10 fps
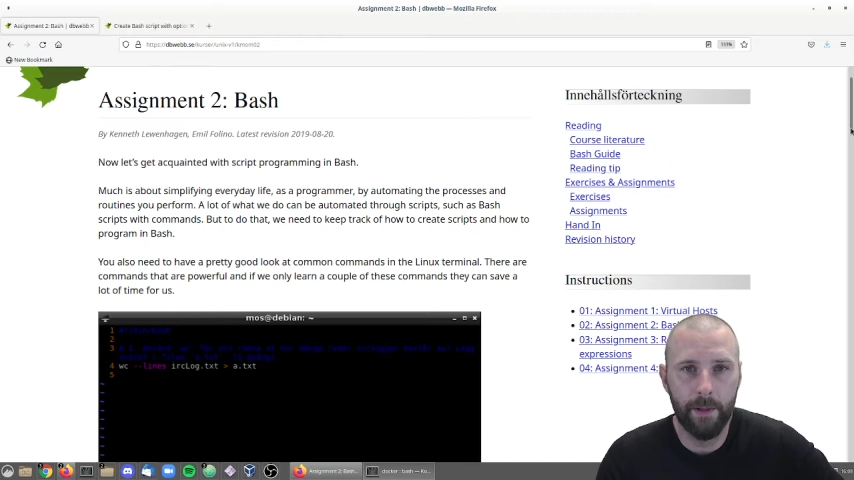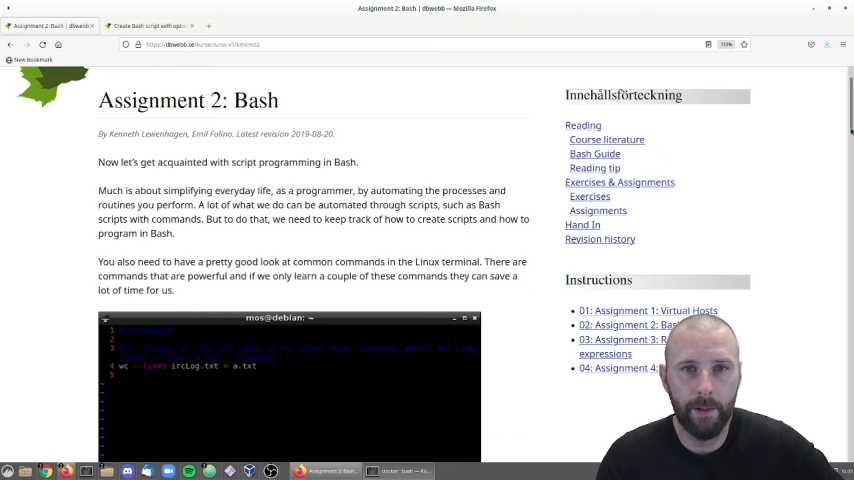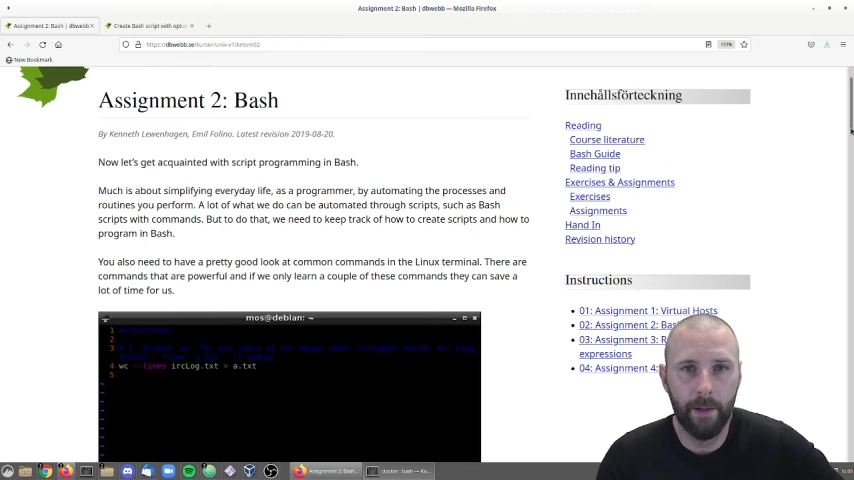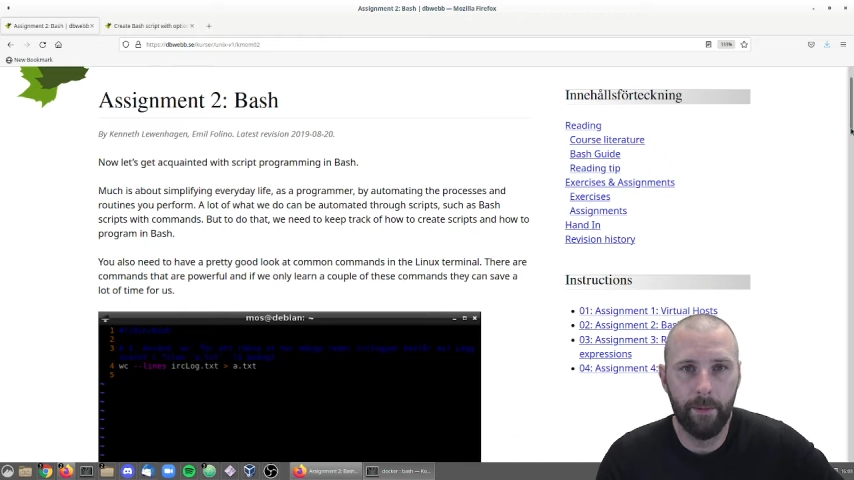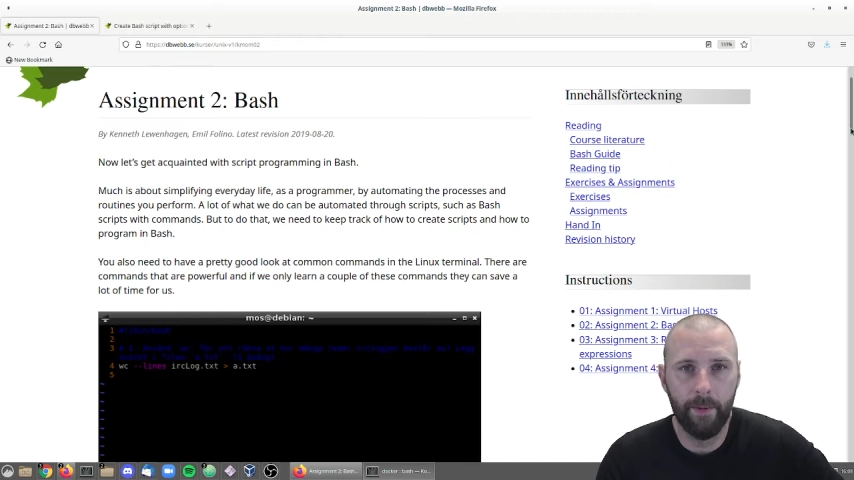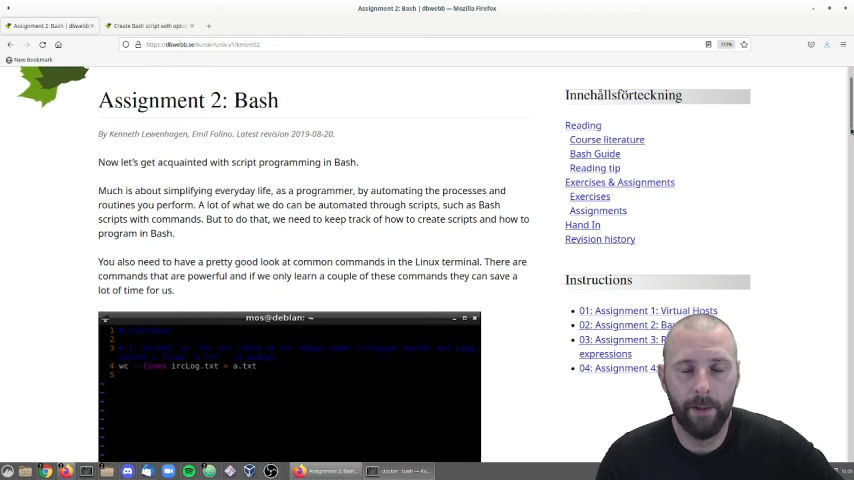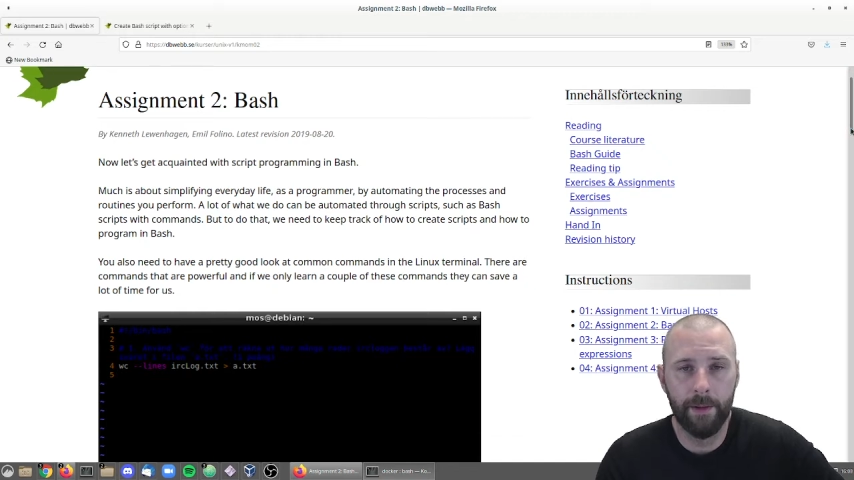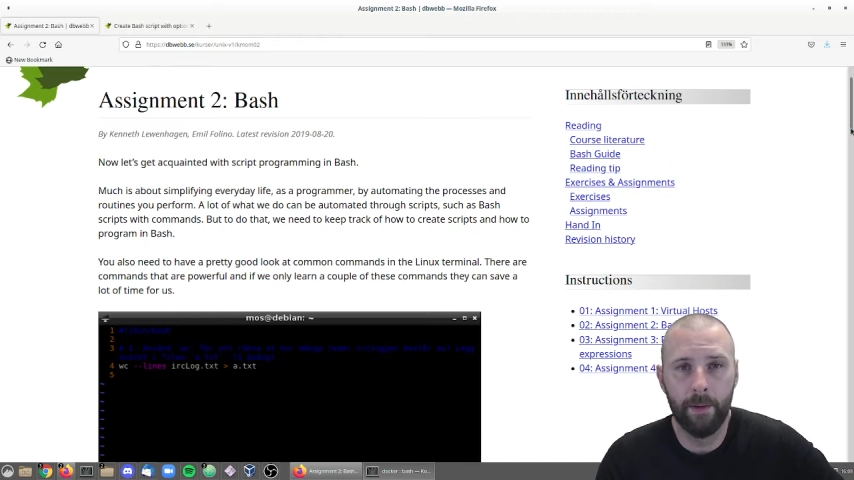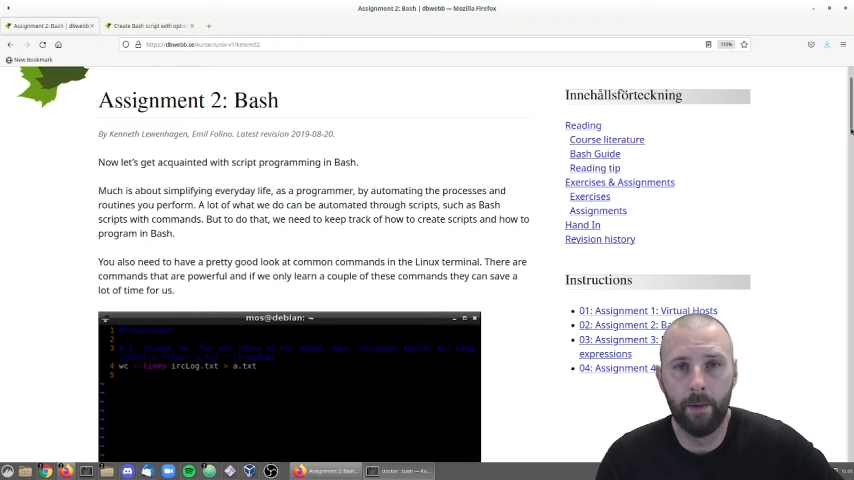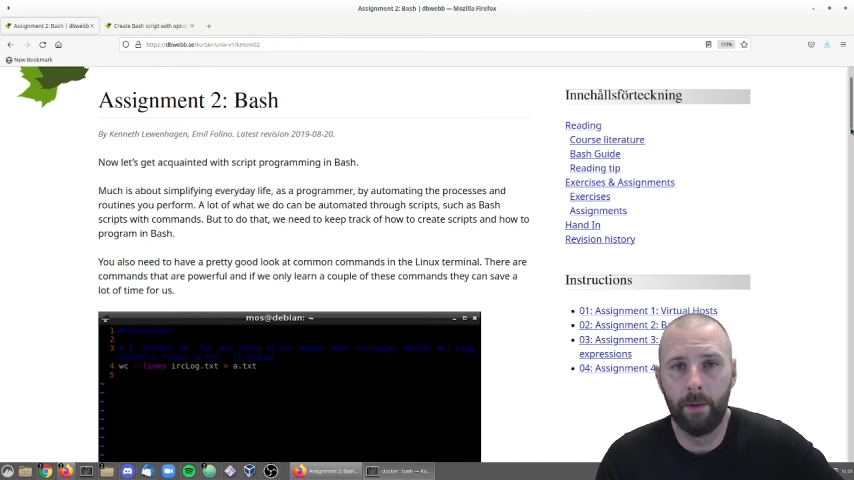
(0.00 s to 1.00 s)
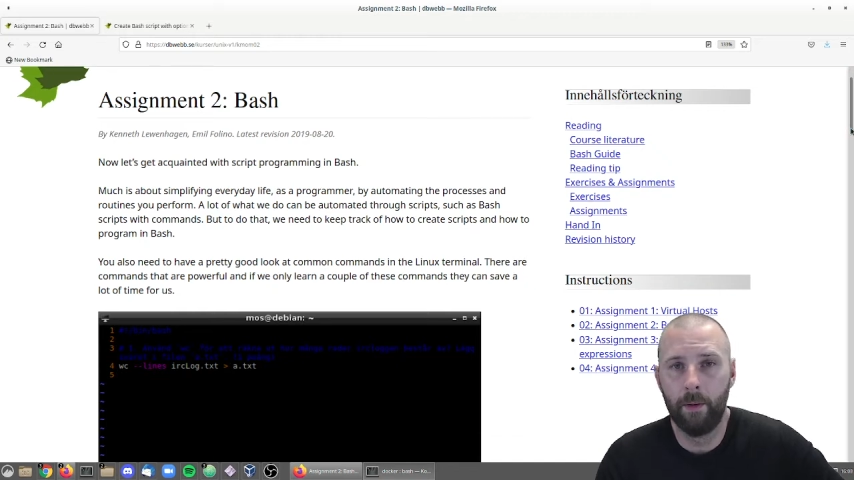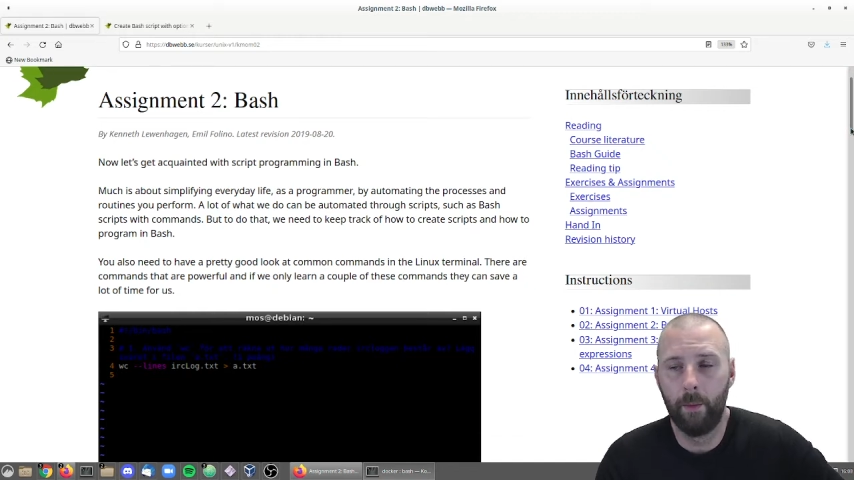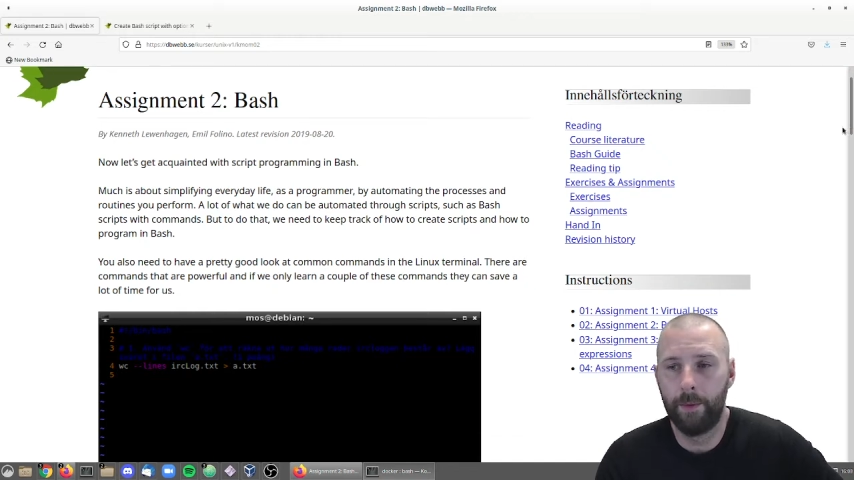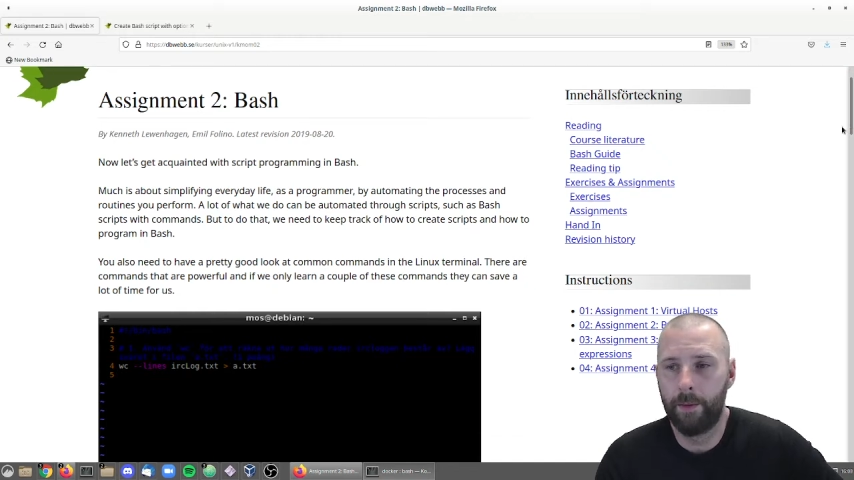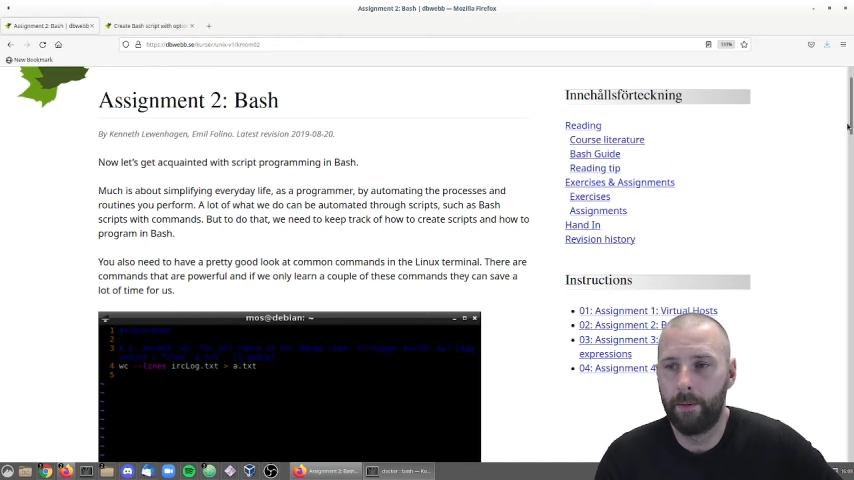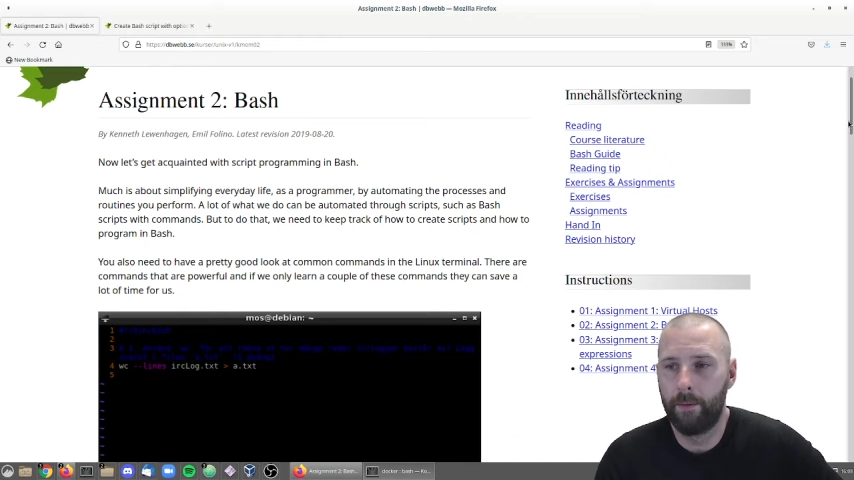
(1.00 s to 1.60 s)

different student groups